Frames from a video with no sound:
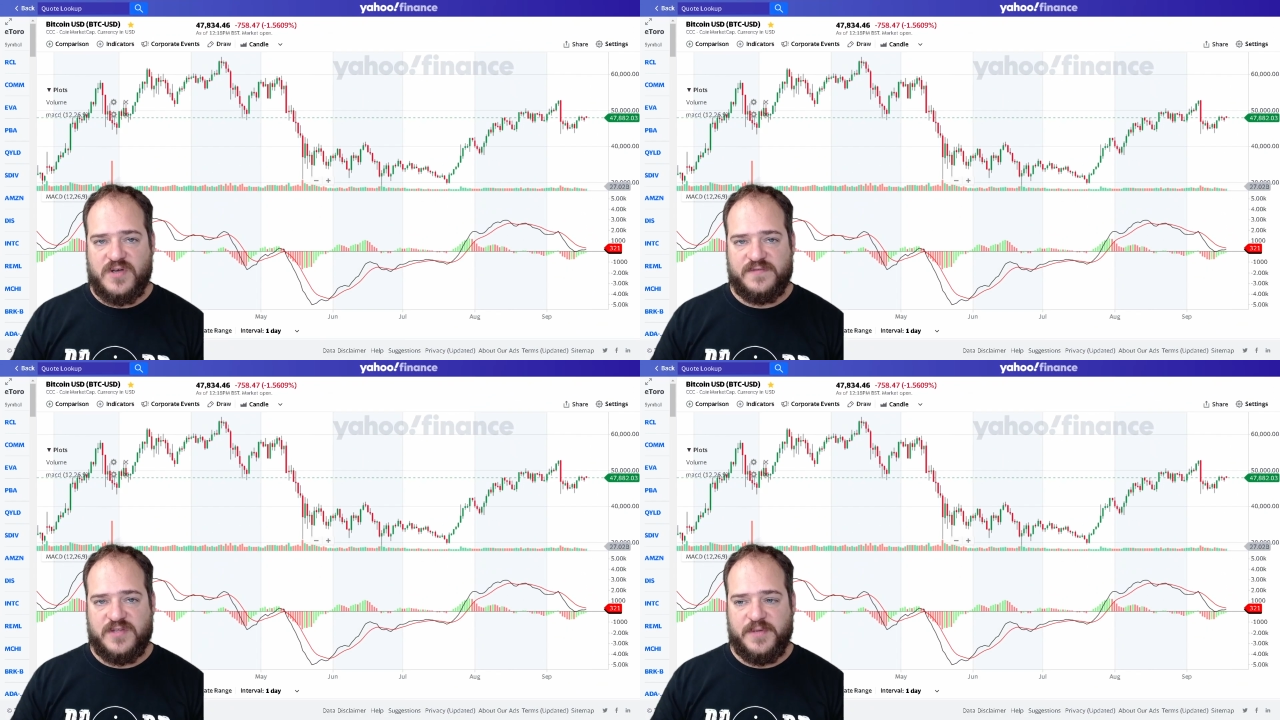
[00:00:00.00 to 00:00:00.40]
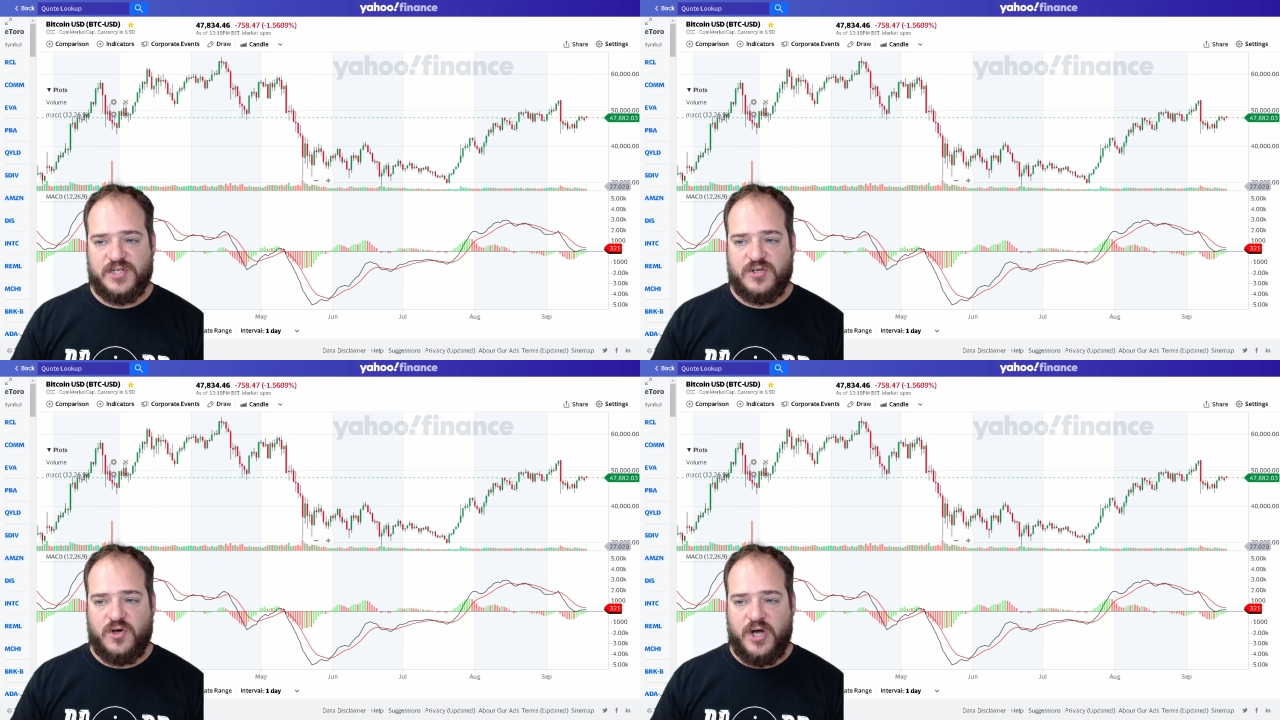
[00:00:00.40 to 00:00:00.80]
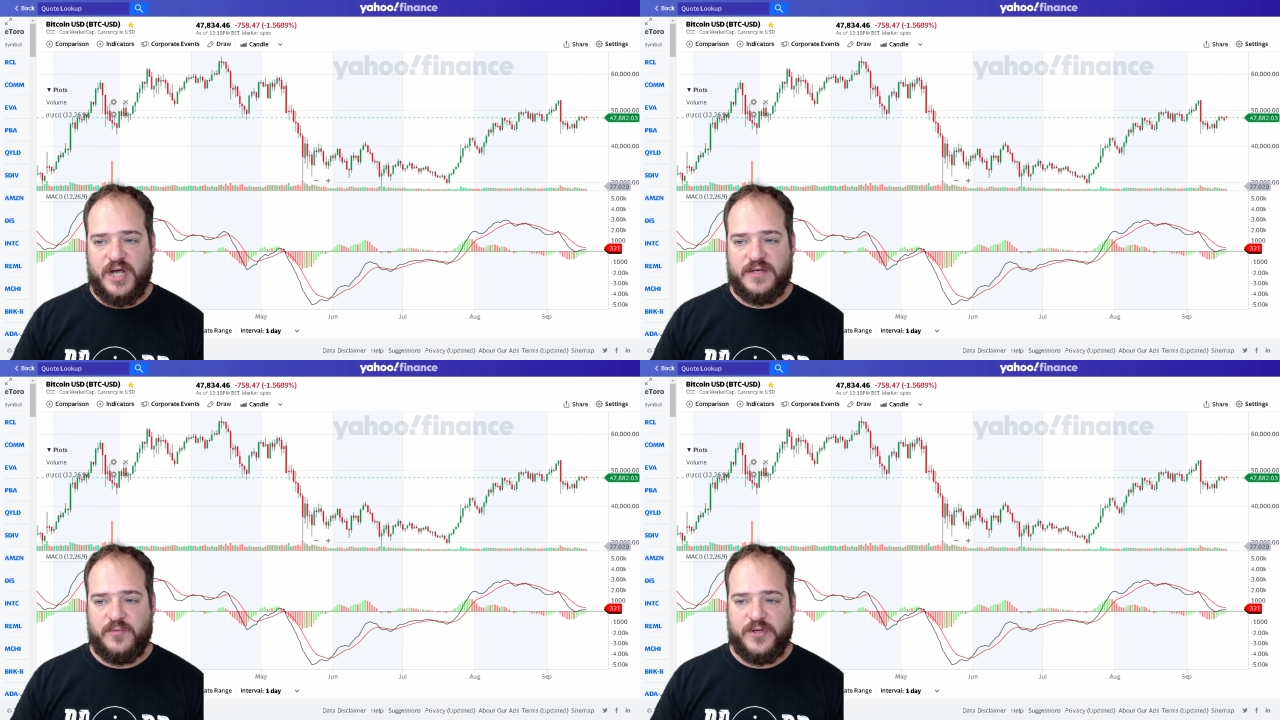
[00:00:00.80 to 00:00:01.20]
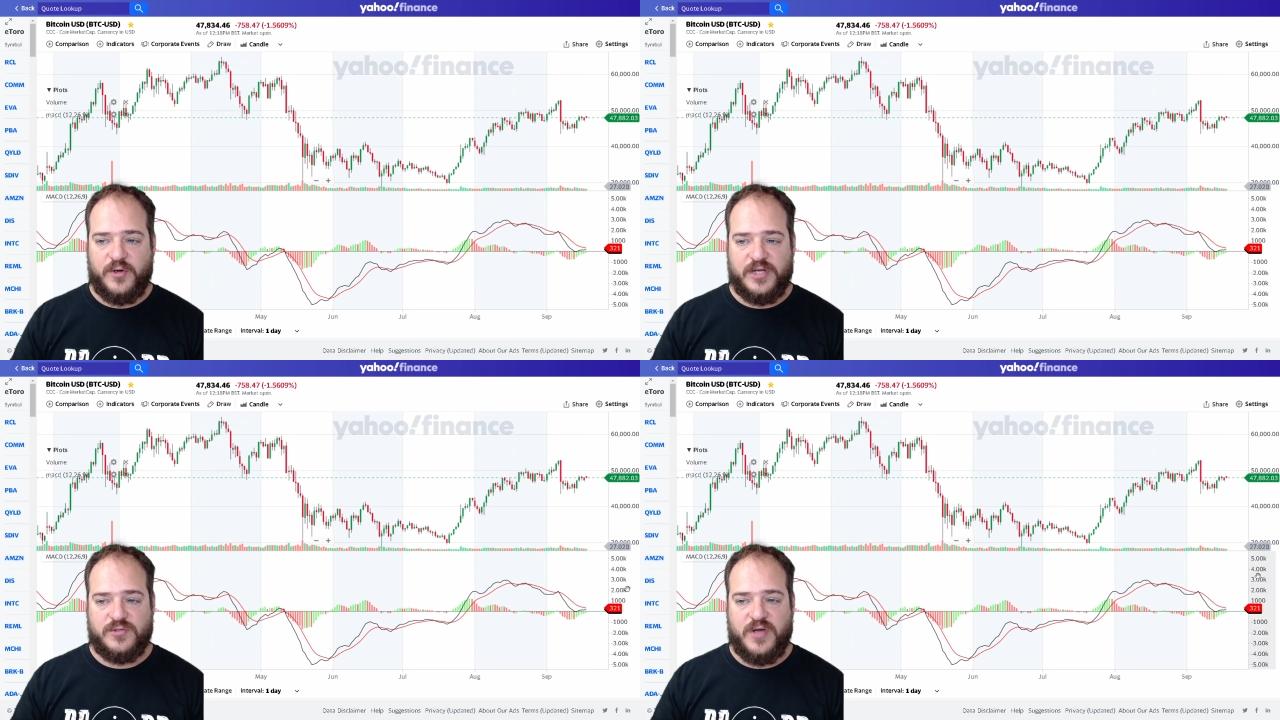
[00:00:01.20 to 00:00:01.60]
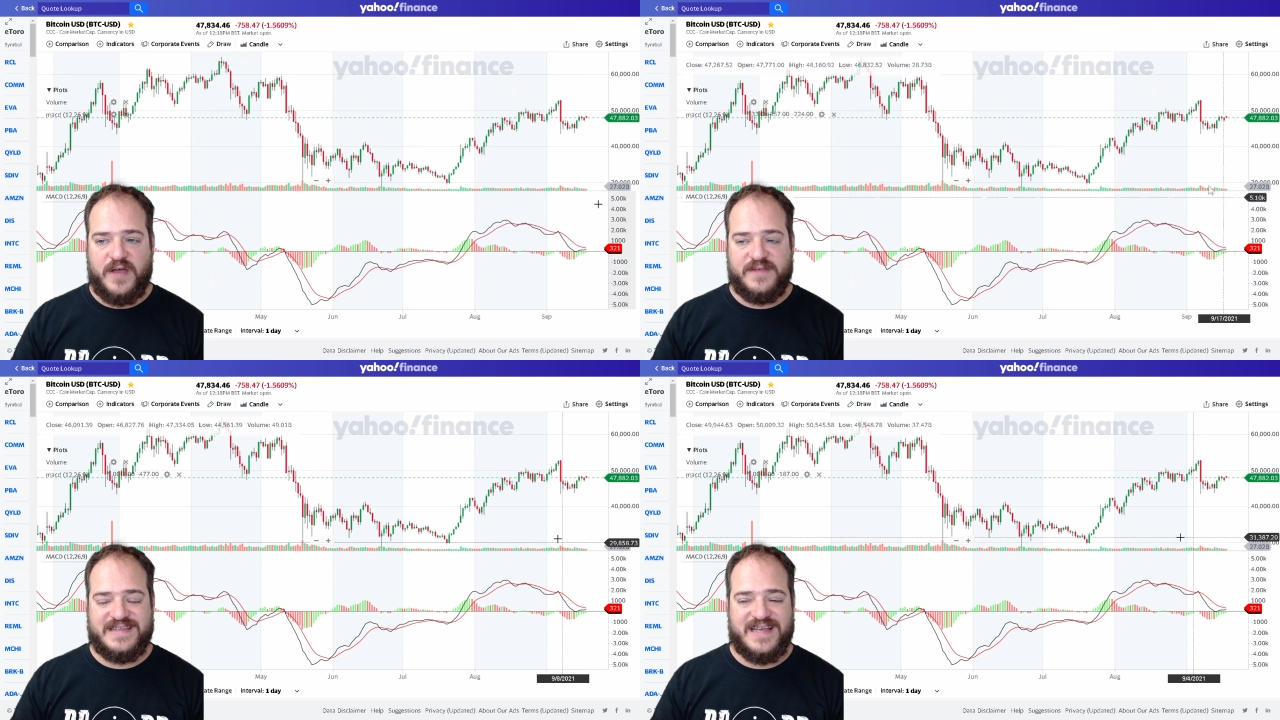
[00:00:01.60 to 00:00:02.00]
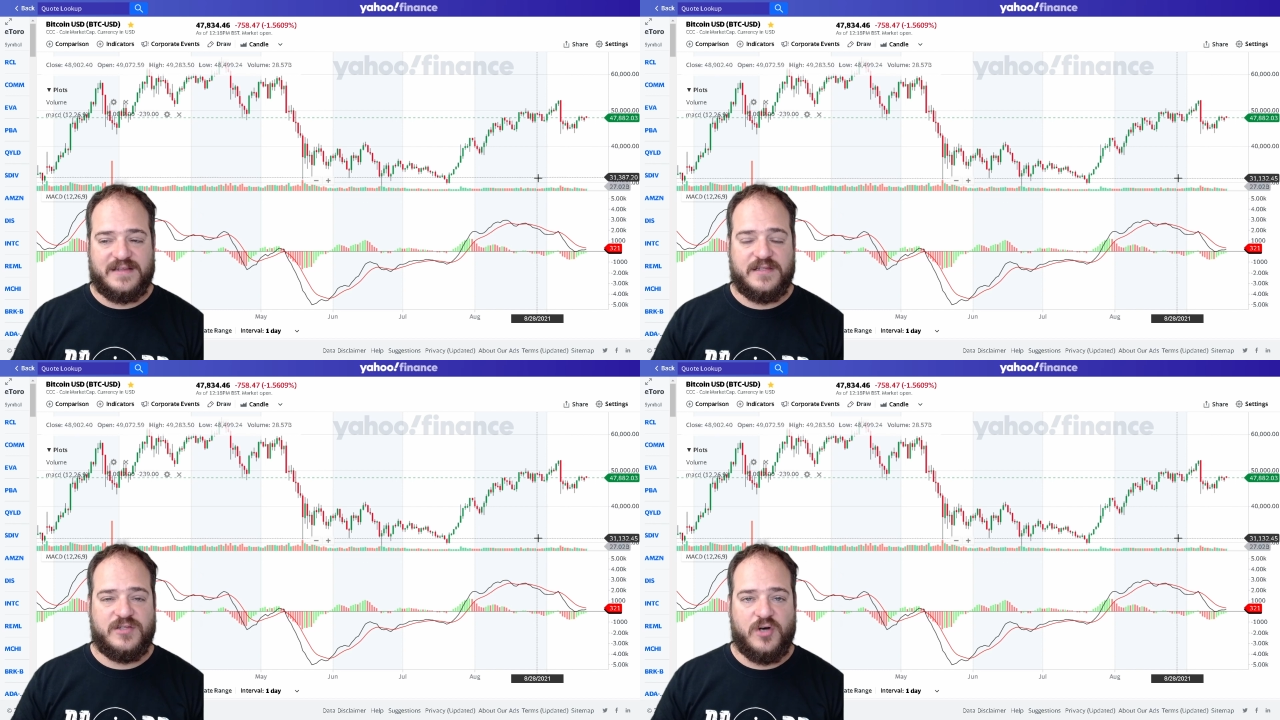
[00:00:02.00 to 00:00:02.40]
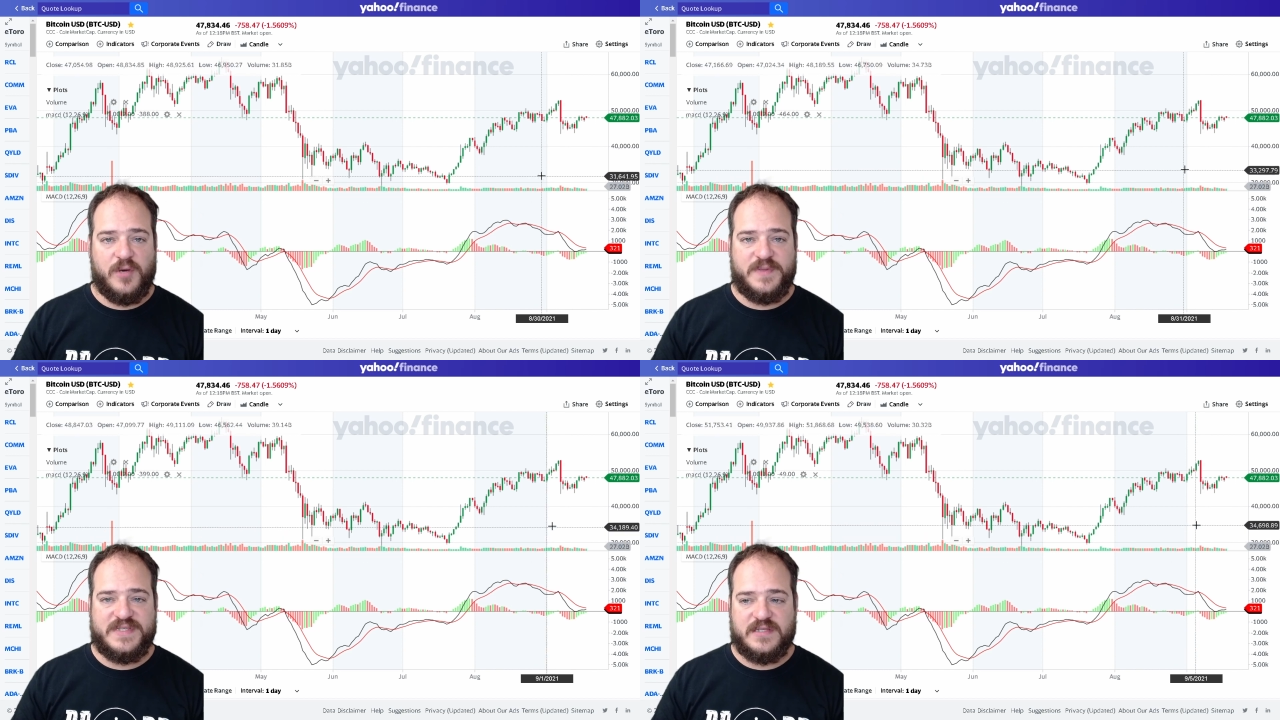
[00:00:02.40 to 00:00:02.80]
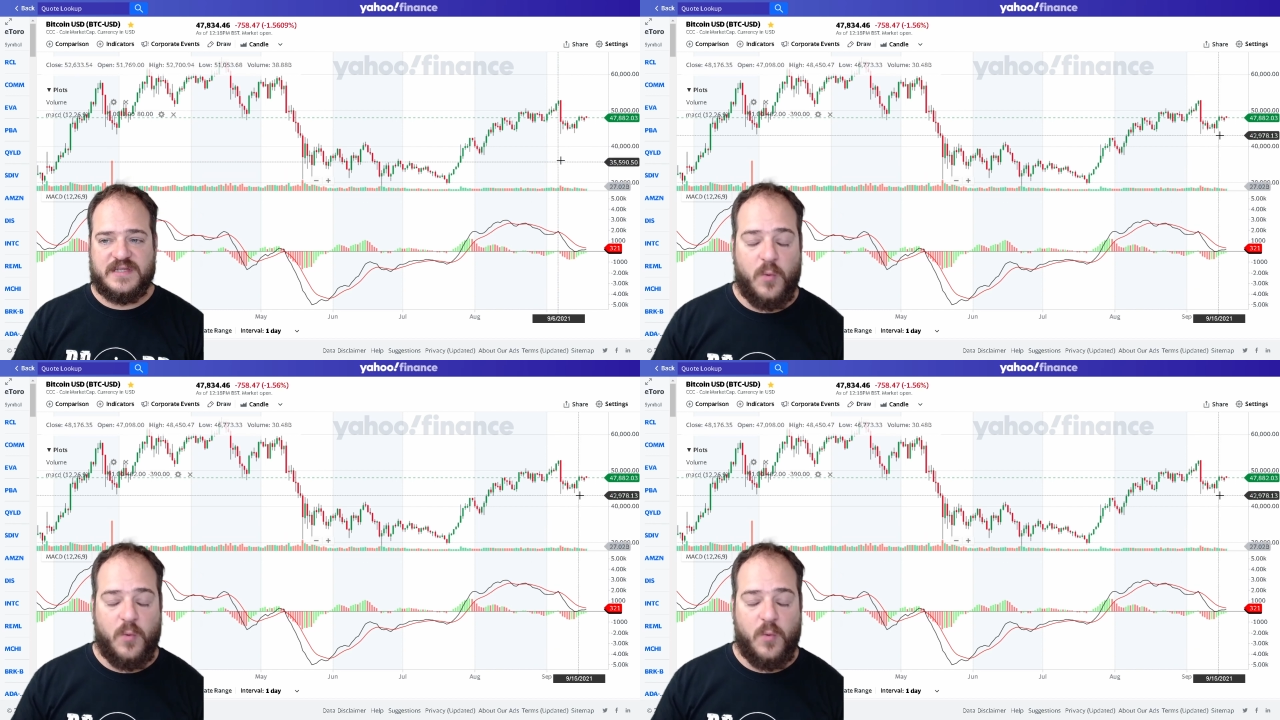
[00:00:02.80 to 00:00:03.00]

the Bitcoin, we're going to have exactly the opposite.